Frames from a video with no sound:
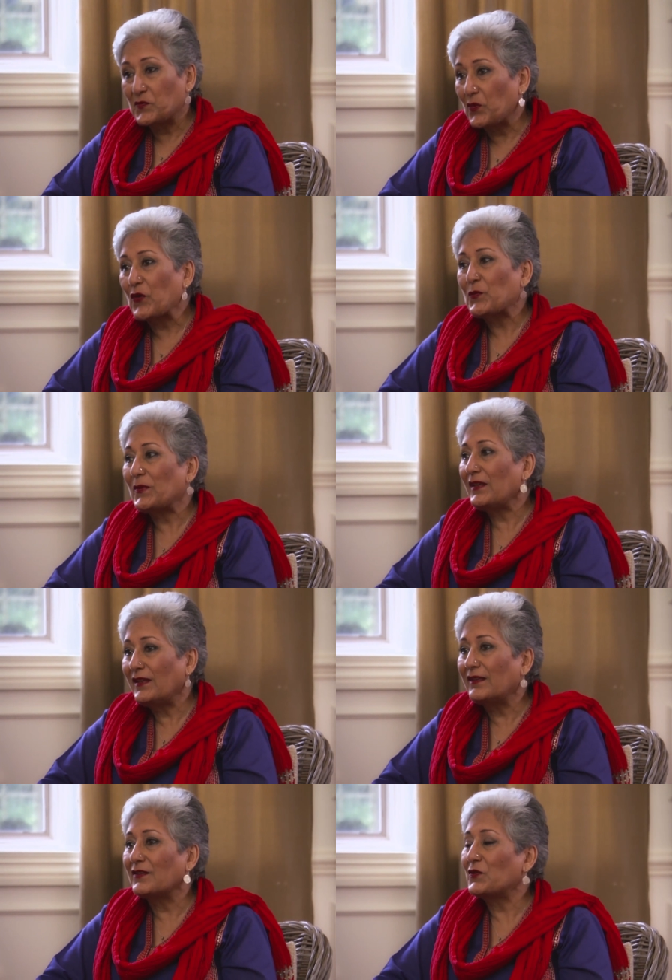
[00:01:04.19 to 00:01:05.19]
has brought me
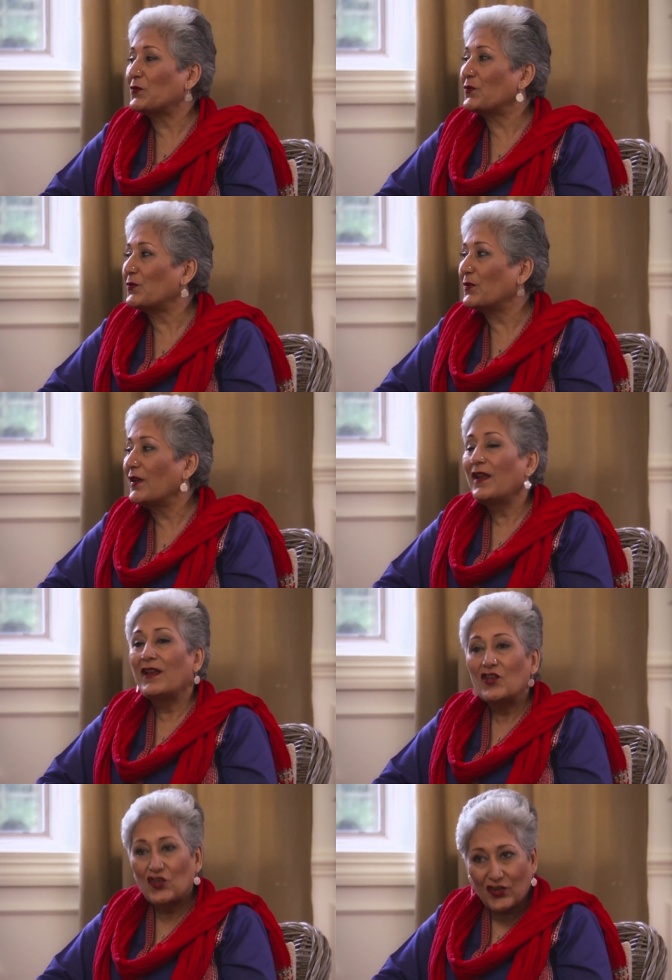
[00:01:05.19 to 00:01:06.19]
here to
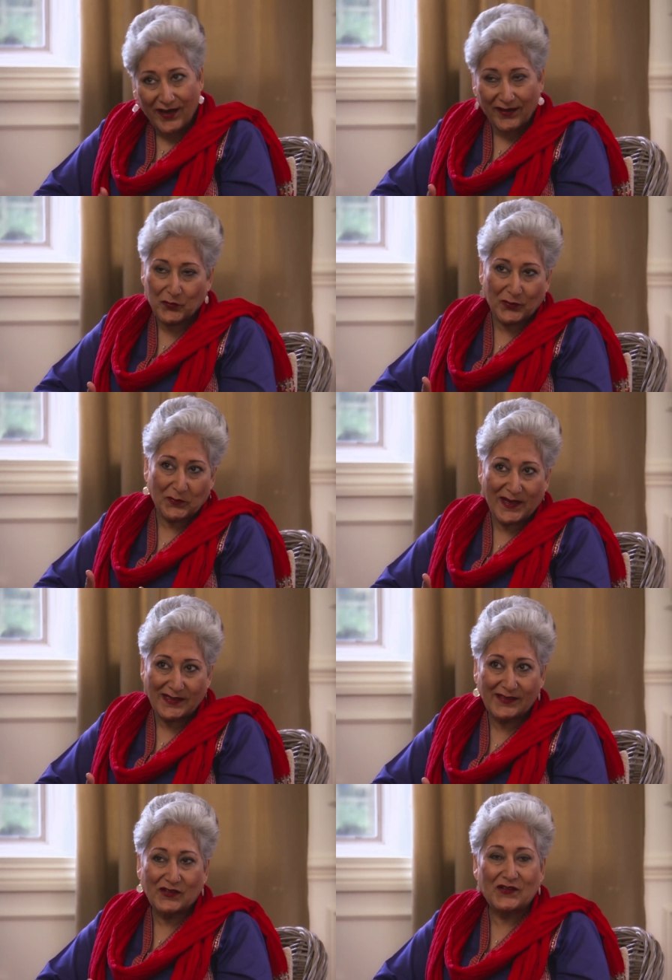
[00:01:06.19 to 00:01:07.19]
share with my
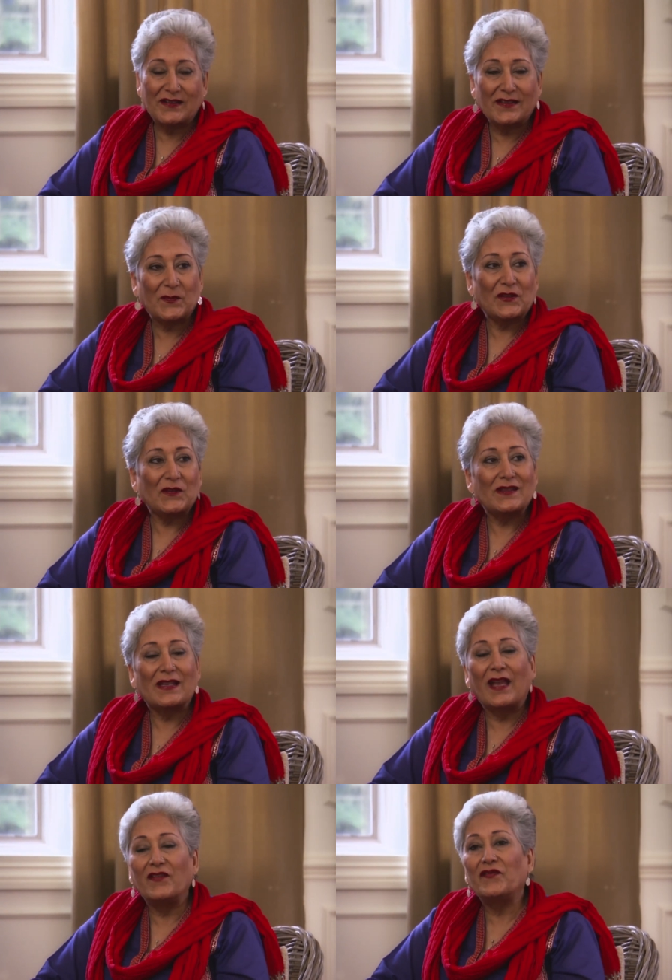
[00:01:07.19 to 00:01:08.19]
sisters because
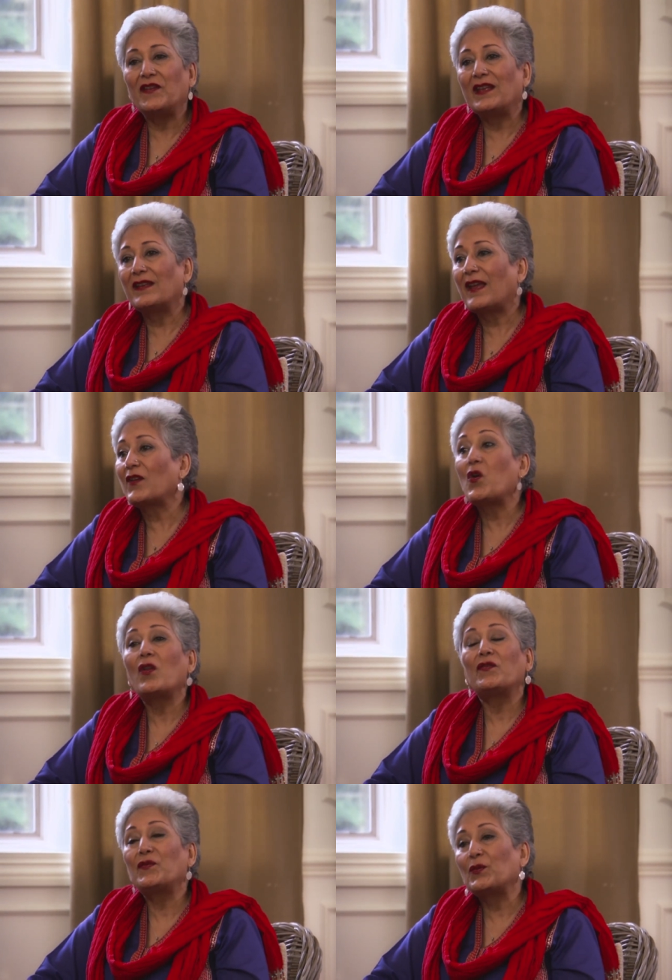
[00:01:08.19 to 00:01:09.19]
I feel, like
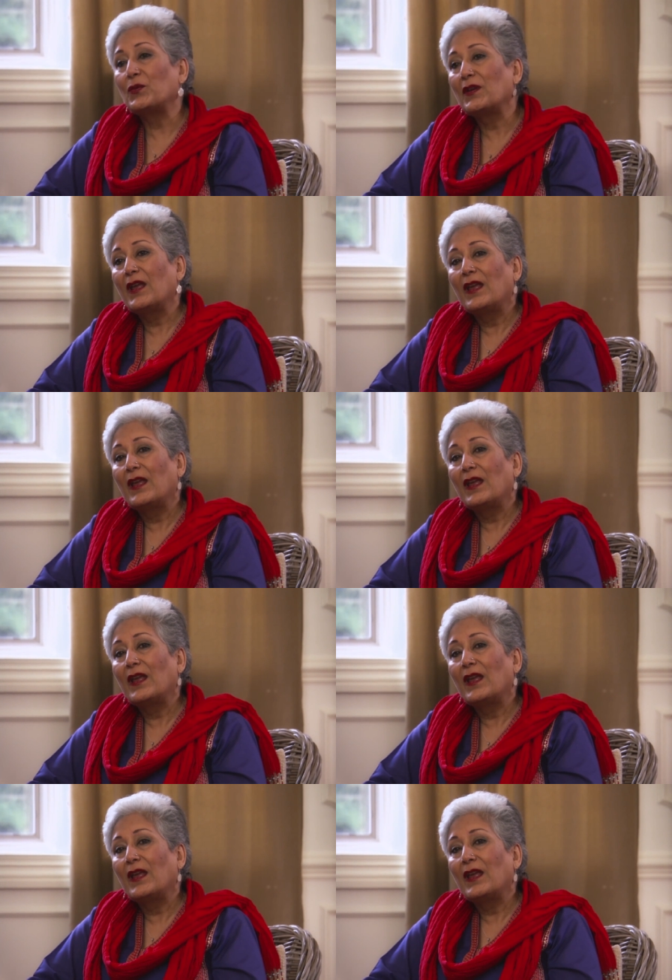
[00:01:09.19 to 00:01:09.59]
all of you,